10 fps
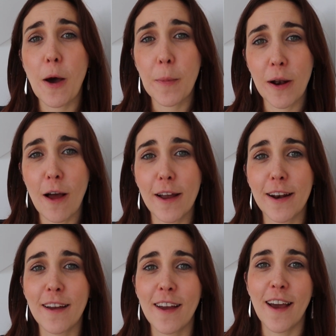that up
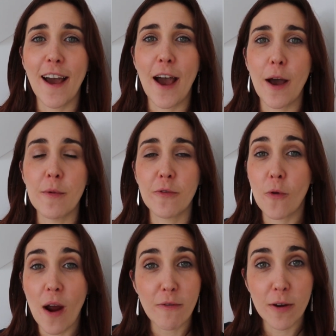online
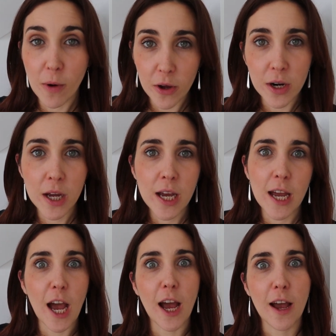for everyone,
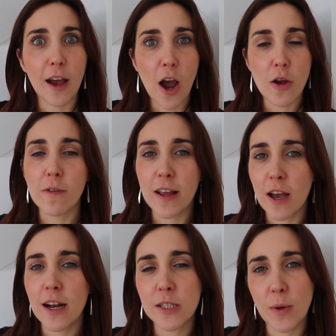hopefully
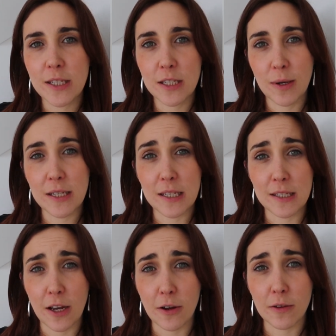early 2020,
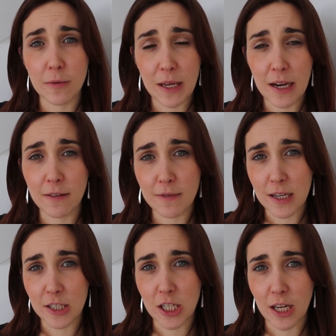so the beginning of
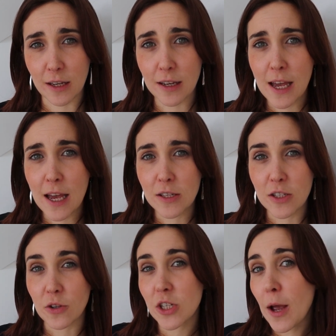next year.
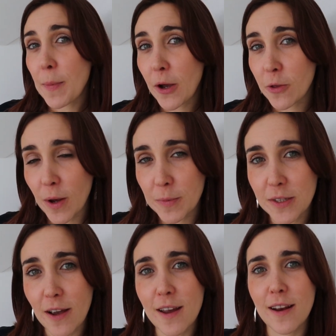So check back on the
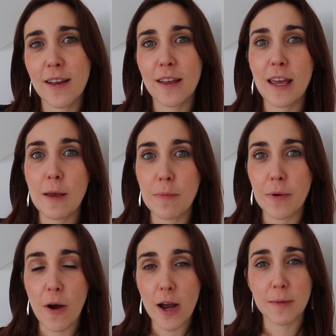website,
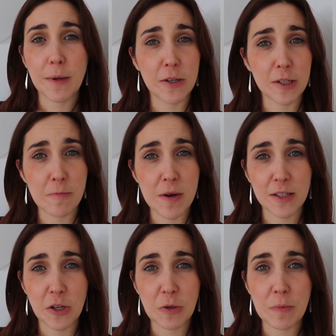keep your eyes peeled on my
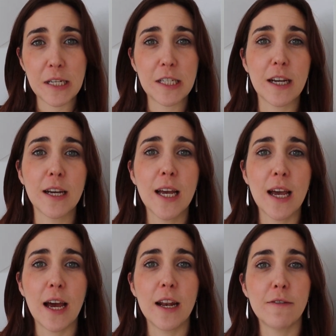social media,
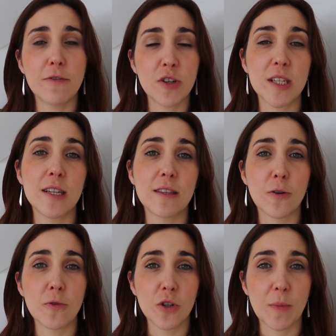and if you're interested, the
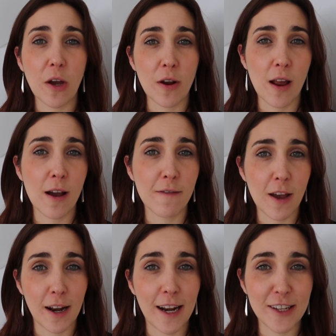course should be going live
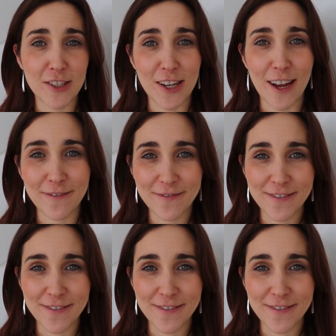early next year.